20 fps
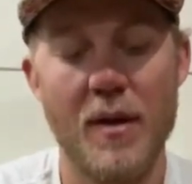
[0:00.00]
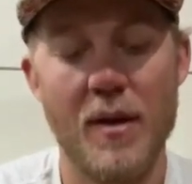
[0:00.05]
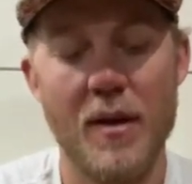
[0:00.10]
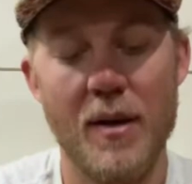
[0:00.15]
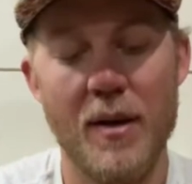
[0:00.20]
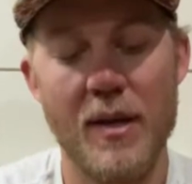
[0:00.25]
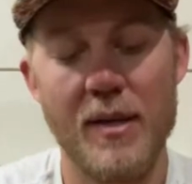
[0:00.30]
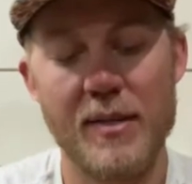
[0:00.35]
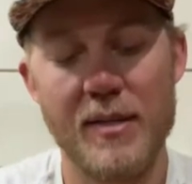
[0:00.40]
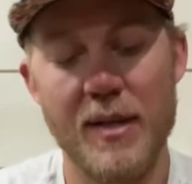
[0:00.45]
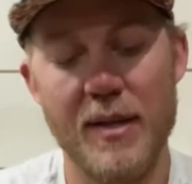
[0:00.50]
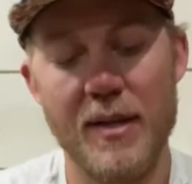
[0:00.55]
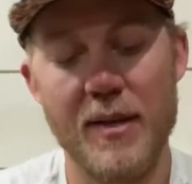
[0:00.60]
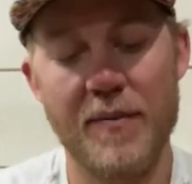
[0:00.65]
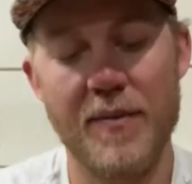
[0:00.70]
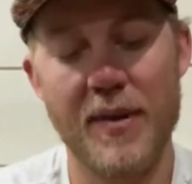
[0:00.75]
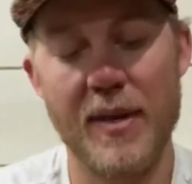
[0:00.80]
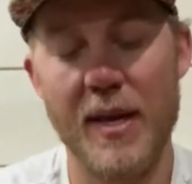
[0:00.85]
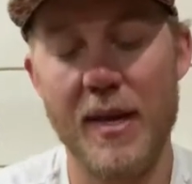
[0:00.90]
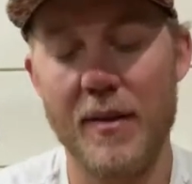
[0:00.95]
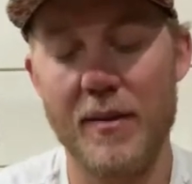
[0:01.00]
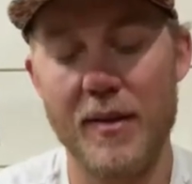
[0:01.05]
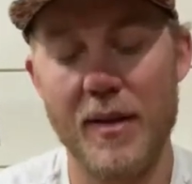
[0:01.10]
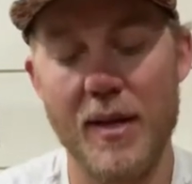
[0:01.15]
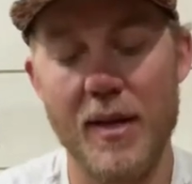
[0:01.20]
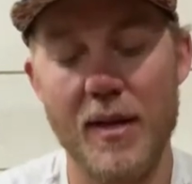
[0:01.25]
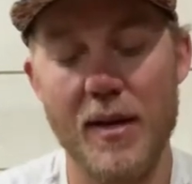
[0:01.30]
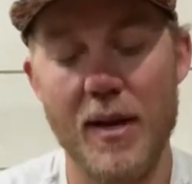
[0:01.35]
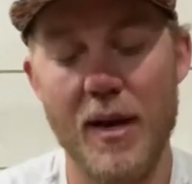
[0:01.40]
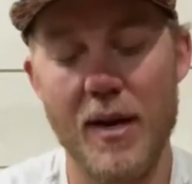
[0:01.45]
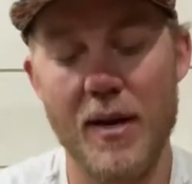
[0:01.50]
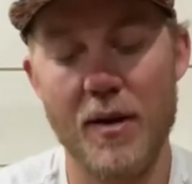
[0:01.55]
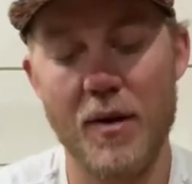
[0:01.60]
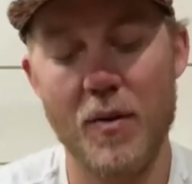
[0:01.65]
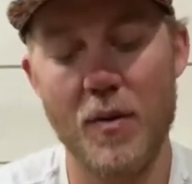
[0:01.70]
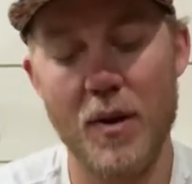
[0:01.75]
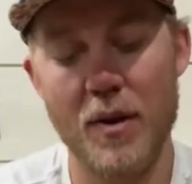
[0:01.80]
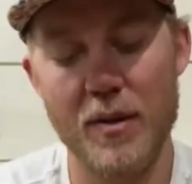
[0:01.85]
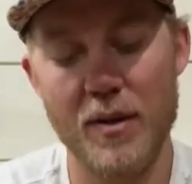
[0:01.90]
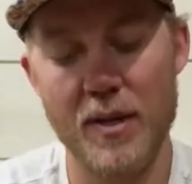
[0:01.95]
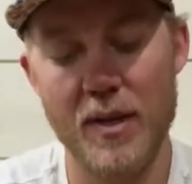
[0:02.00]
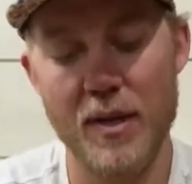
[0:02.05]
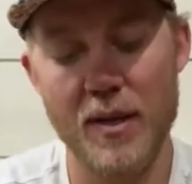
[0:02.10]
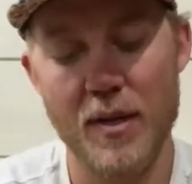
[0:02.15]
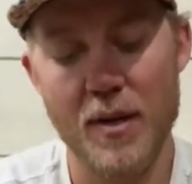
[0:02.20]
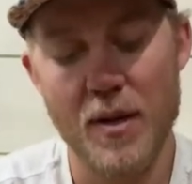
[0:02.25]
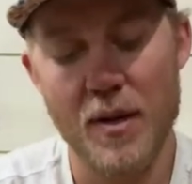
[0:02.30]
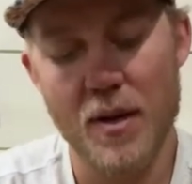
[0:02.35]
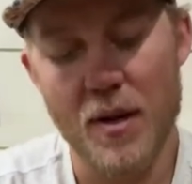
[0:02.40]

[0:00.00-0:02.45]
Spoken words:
is significantly higher quality.